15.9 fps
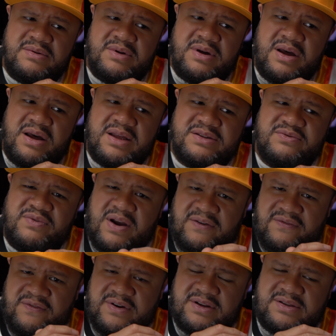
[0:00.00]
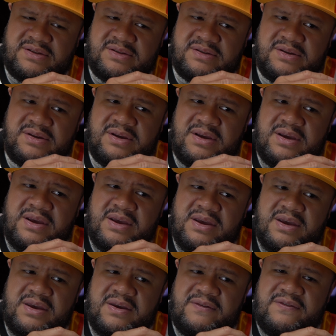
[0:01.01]
as reference
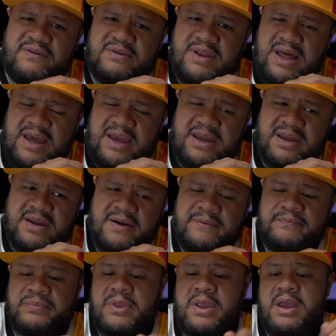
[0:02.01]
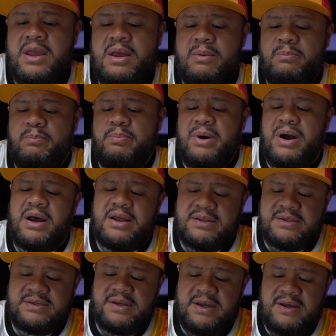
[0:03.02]
if you'd like.
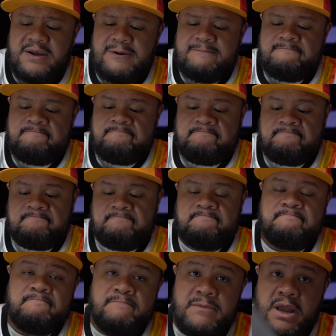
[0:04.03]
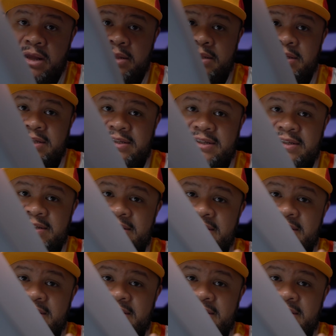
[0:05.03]
But this is